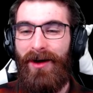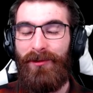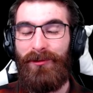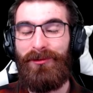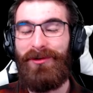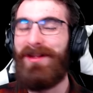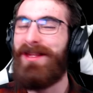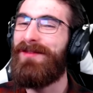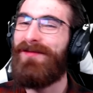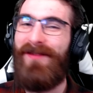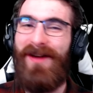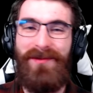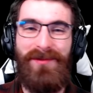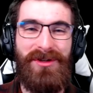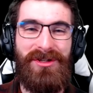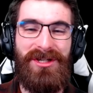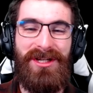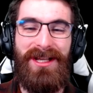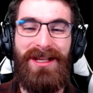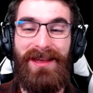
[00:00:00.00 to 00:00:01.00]
Really fun
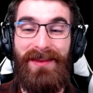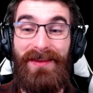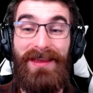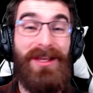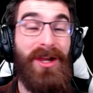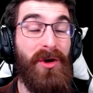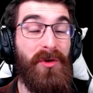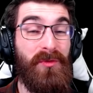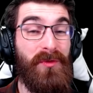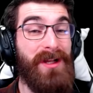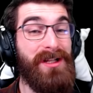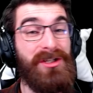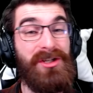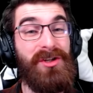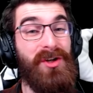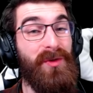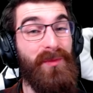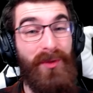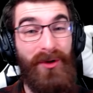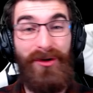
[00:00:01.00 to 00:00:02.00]
machine, the
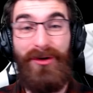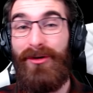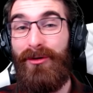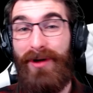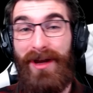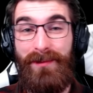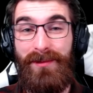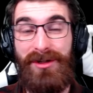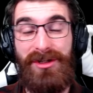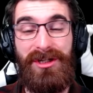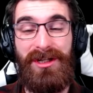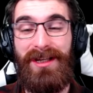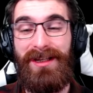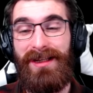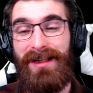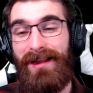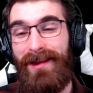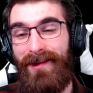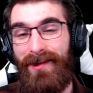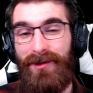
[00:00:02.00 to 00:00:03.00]
original burrowing machine
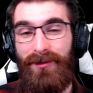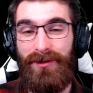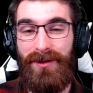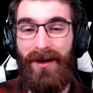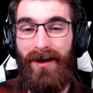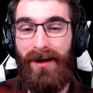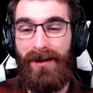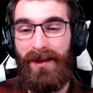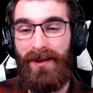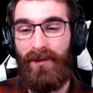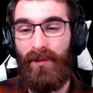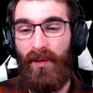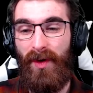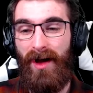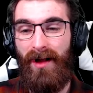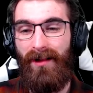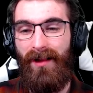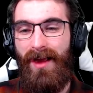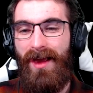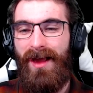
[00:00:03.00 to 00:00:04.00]
in Zero Dawn as
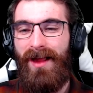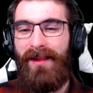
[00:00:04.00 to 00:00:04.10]
well.